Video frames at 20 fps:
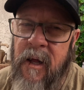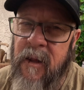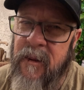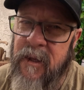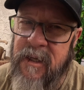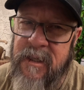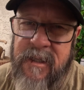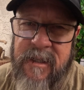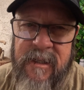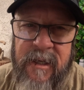
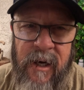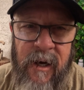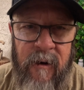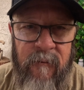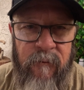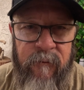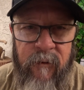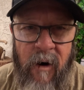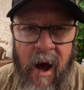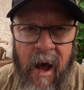the sun
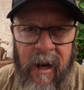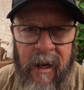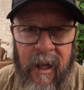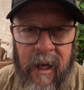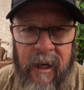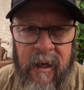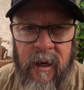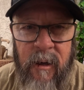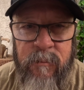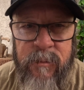finally
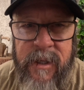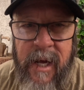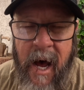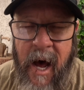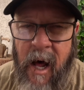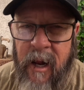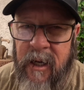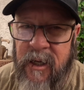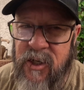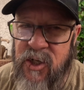comes
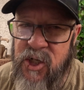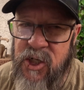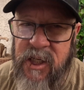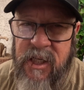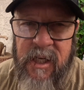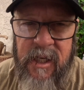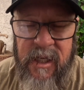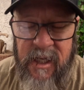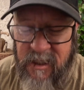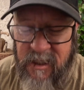out, and she